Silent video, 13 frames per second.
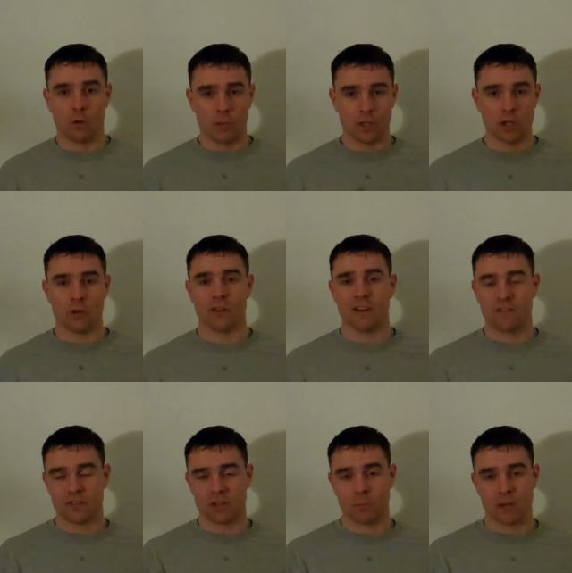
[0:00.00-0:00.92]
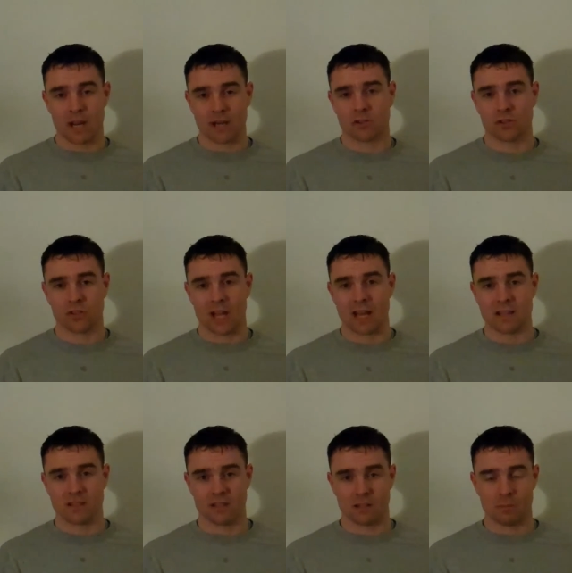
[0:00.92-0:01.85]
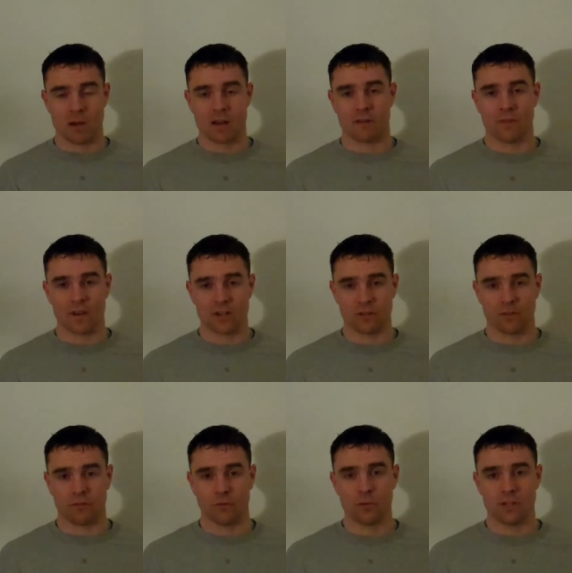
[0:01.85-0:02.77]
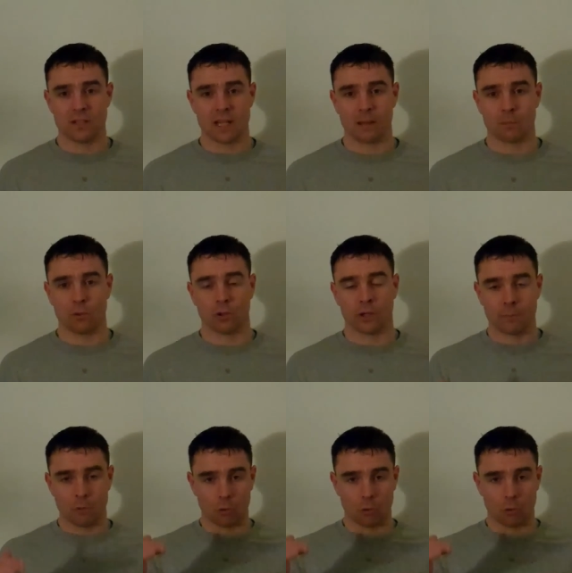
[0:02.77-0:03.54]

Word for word: we know that if someone exercises and modifies their food intake program,